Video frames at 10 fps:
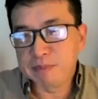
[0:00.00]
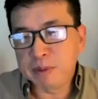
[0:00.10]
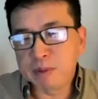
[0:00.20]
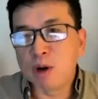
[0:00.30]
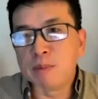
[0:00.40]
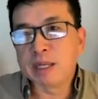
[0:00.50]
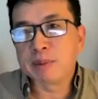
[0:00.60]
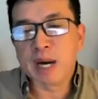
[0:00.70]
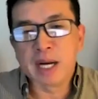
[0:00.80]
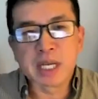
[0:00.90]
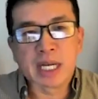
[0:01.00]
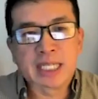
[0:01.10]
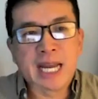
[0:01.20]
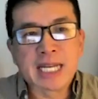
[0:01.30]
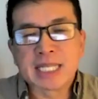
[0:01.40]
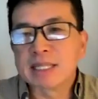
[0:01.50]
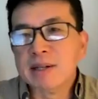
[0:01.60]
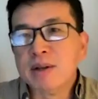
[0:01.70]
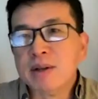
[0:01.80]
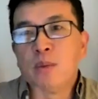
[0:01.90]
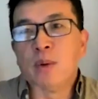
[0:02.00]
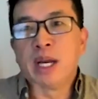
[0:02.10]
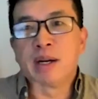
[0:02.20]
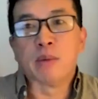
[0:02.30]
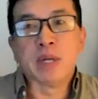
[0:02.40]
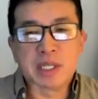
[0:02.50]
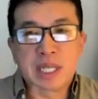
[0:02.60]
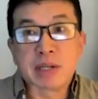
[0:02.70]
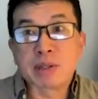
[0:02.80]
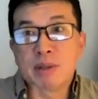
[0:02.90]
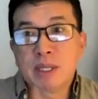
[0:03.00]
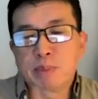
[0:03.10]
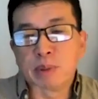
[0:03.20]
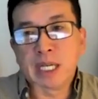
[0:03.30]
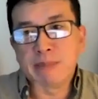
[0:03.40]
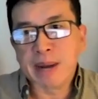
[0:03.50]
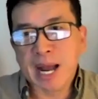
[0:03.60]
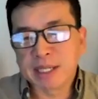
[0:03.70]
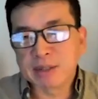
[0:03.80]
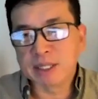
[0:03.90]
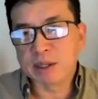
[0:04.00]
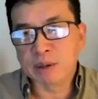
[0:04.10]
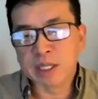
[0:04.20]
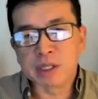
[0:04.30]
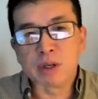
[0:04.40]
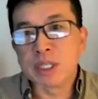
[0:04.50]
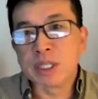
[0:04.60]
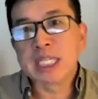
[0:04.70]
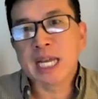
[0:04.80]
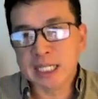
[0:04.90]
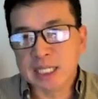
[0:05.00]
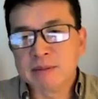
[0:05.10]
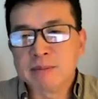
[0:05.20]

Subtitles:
Potomac project case, where we essentially bring it back to the original state.